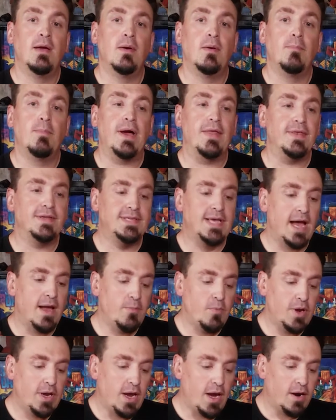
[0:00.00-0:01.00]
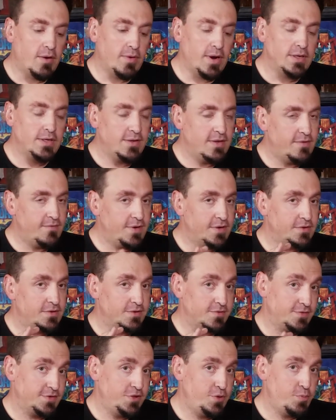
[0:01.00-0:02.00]
By the time we got around to the Adventures
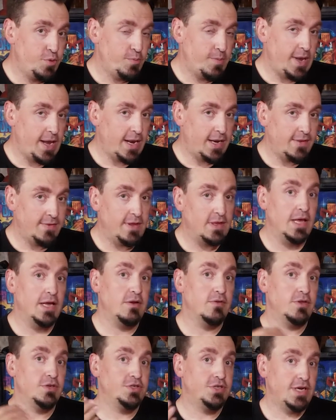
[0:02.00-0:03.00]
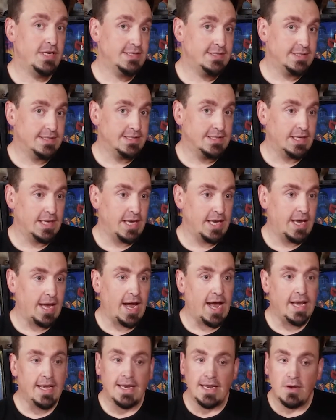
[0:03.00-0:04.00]
of Superman and then later the Justice League,
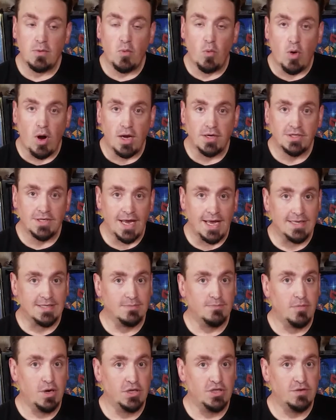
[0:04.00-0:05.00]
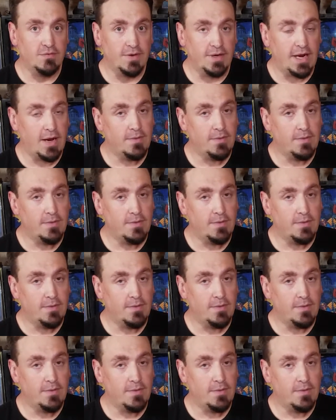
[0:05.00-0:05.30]
I didn't watch as much of it.